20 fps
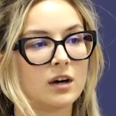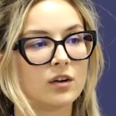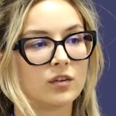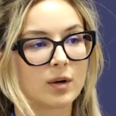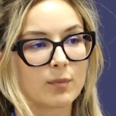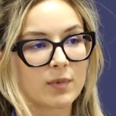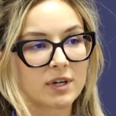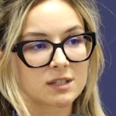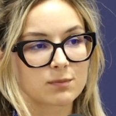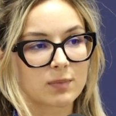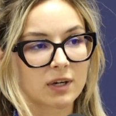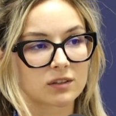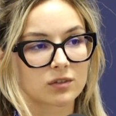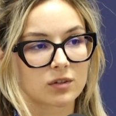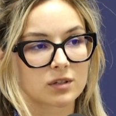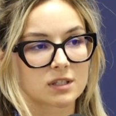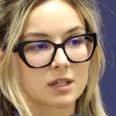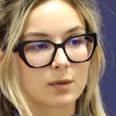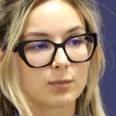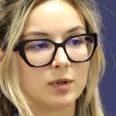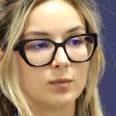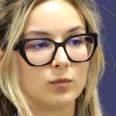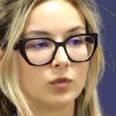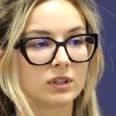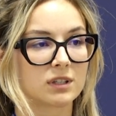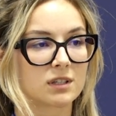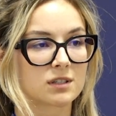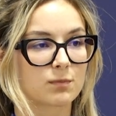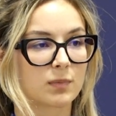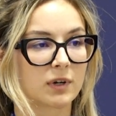Raman spectroscopy,
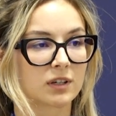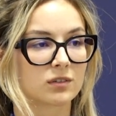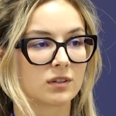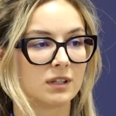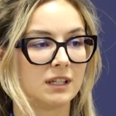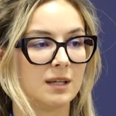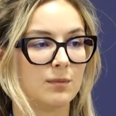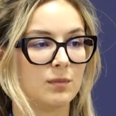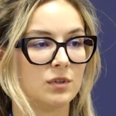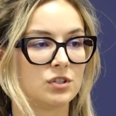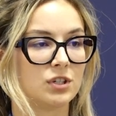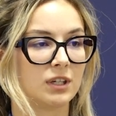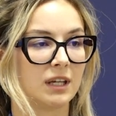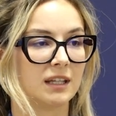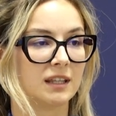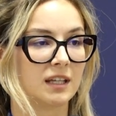multispectral imaging,